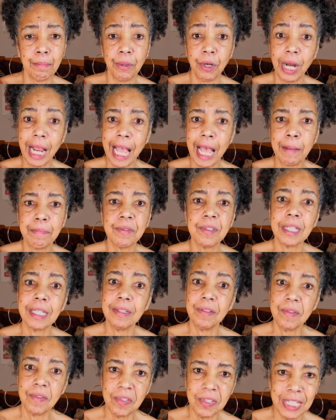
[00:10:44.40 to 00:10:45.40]
Perhaps
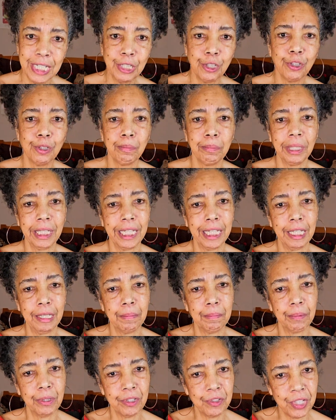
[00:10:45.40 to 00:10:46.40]

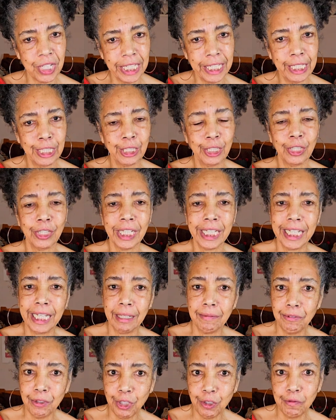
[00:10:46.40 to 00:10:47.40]
considerably,
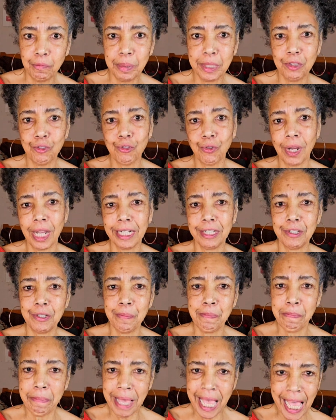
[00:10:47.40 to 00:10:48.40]
particularly if you've been trying
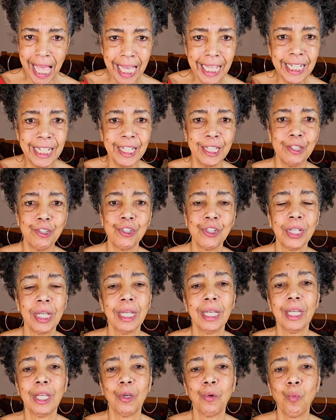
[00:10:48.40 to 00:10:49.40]
to manage
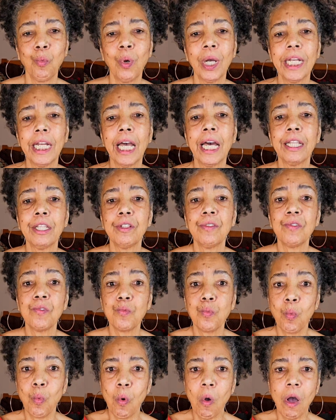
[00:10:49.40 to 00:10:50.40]
what
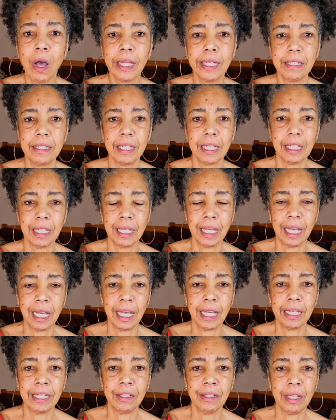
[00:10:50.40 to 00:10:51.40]
others want
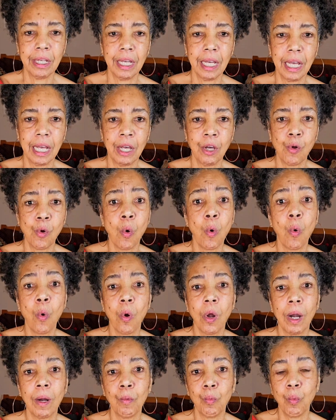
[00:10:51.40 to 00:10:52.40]

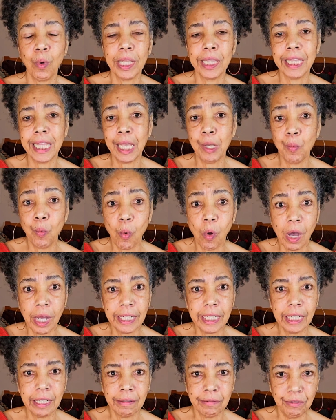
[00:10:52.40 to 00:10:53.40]
or what they
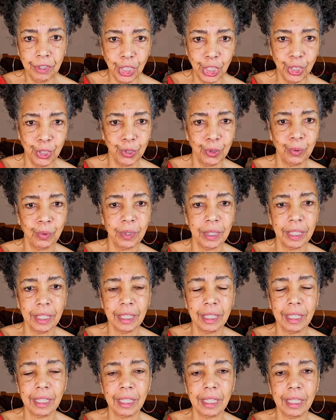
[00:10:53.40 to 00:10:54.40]
want of you.
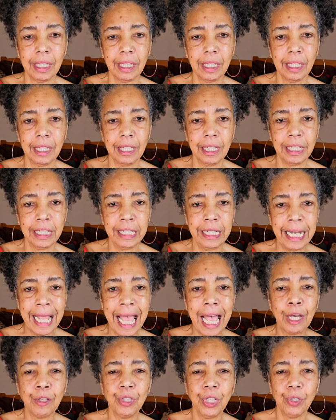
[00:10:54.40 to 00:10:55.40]

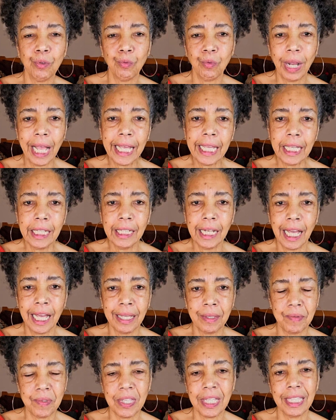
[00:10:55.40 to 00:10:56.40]
Now you're
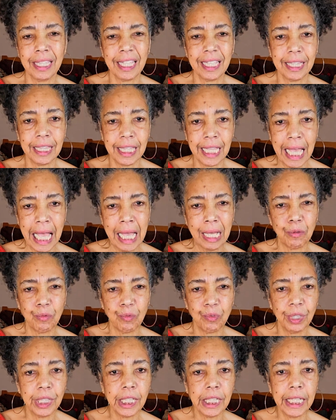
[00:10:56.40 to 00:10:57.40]
recognizing that that
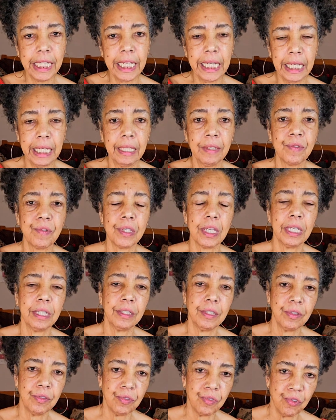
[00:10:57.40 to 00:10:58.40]
really is a
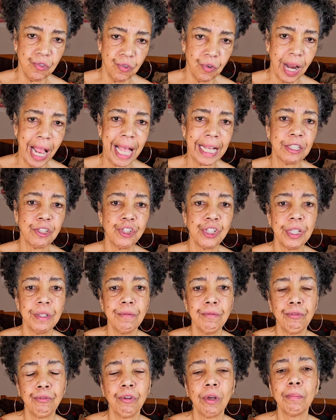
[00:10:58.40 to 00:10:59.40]

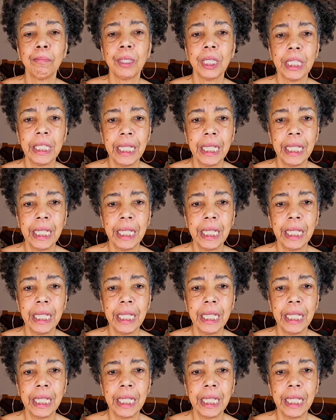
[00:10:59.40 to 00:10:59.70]
distraction from